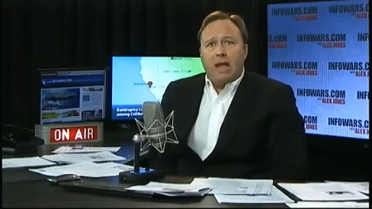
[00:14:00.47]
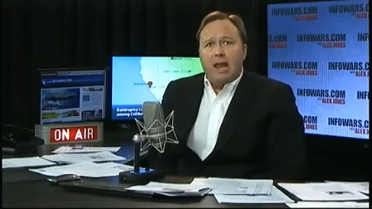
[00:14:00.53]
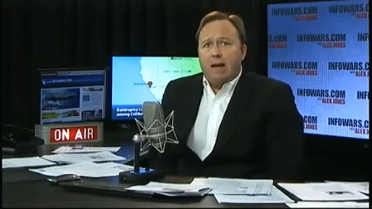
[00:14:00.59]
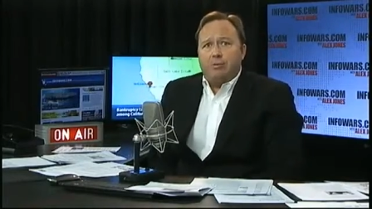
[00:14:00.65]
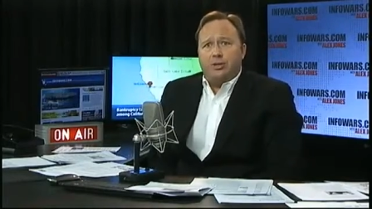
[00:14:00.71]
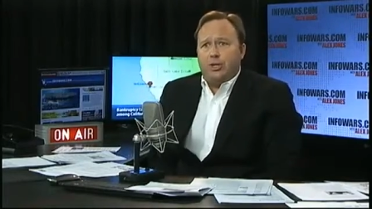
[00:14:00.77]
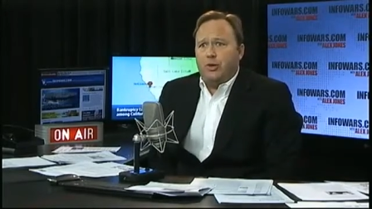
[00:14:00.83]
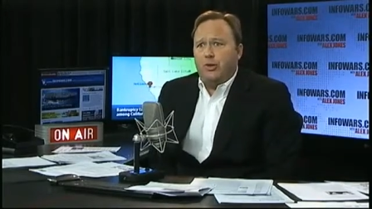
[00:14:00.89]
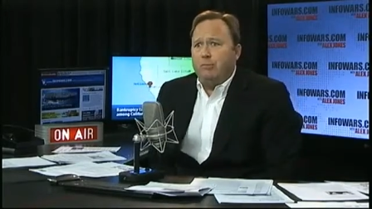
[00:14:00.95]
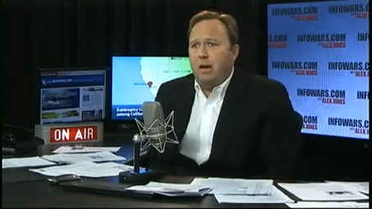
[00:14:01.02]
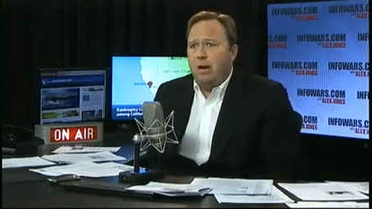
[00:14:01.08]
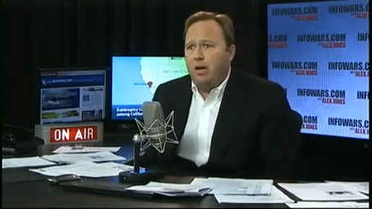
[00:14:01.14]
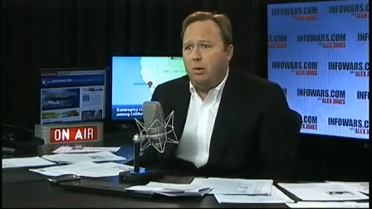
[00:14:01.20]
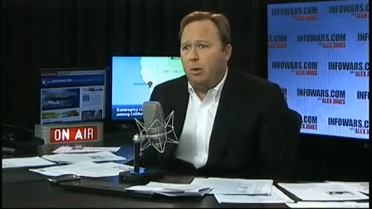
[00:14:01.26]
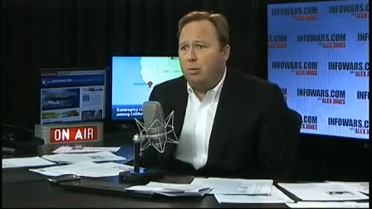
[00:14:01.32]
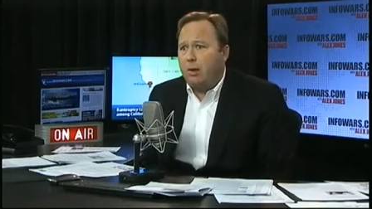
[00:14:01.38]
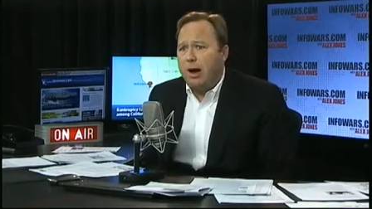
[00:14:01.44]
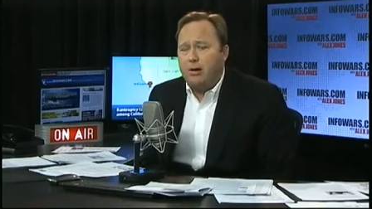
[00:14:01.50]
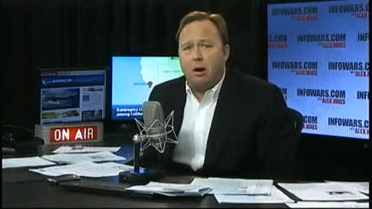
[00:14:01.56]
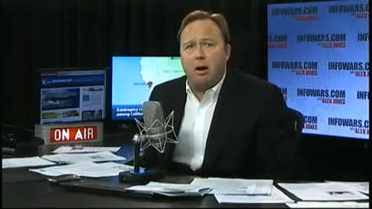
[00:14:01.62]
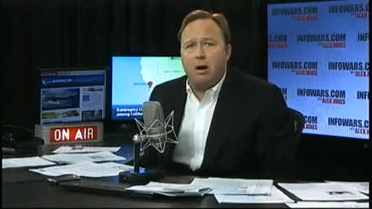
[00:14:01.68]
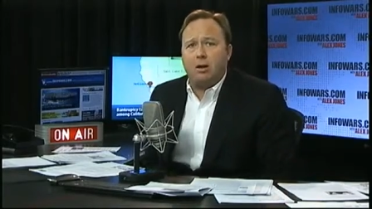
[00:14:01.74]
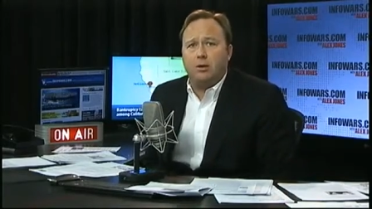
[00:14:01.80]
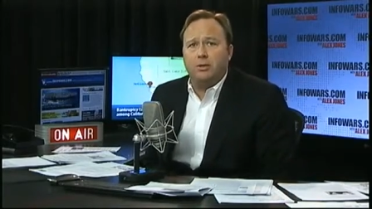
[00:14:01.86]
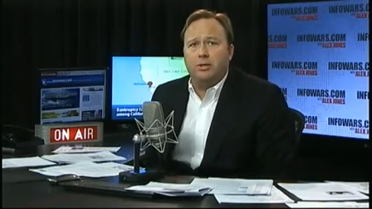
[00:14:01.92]
And I'm sure the media will write
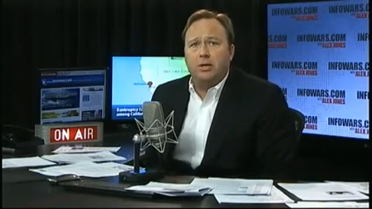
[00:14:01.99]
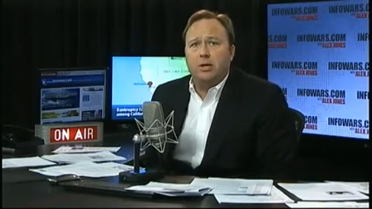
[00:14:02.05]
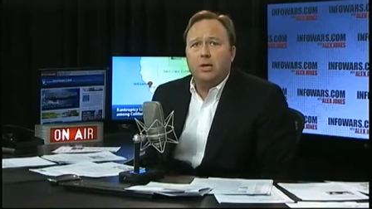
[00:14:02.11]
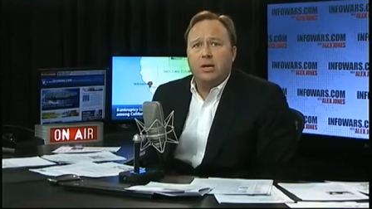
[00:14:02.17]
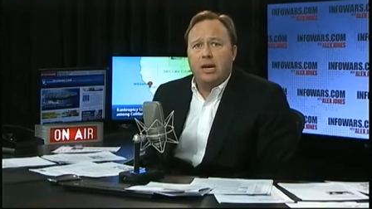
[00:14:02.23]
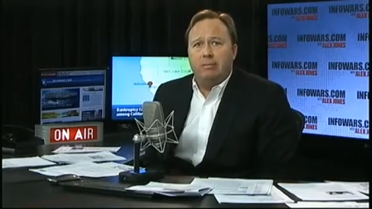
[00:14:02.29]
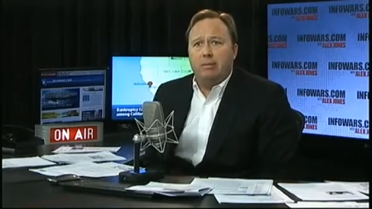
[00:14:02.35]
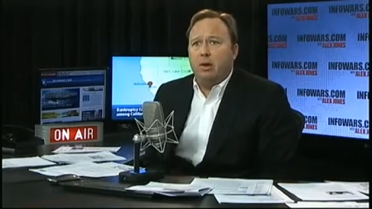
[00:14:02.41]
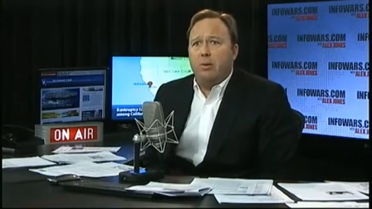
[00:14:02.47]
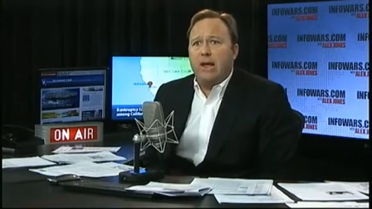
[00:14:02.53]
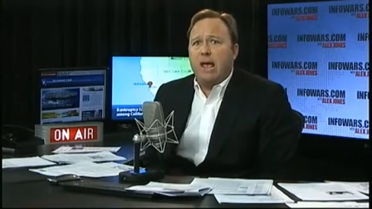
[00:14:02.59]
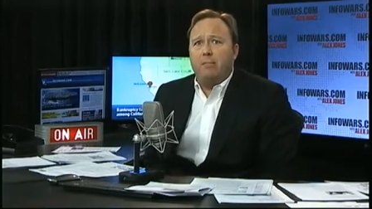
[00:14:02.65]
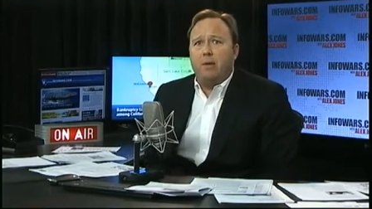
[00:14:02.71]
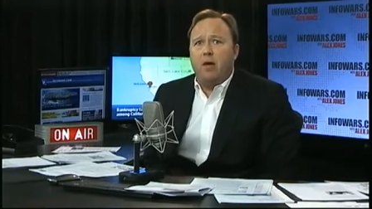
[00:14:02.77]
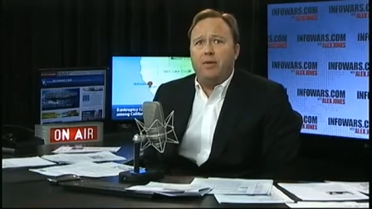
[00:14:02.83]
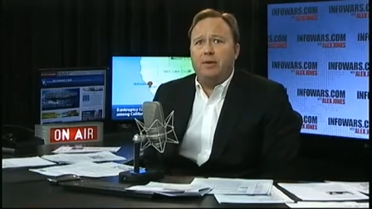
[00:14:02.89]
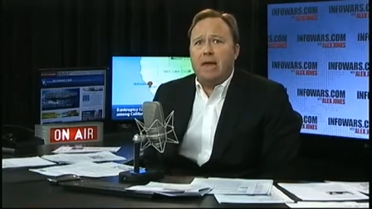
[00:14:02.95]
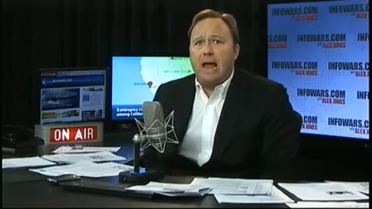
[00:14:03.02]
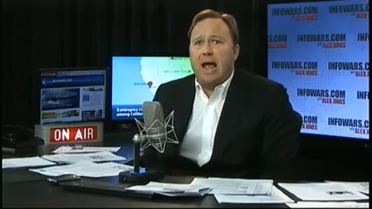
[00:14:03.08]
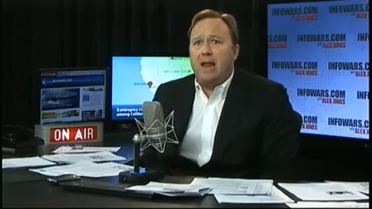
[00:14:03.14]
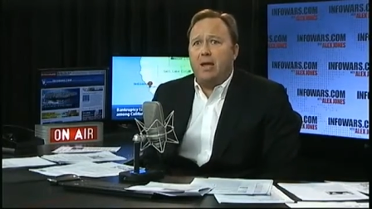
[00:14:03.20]
articles, even though we have all the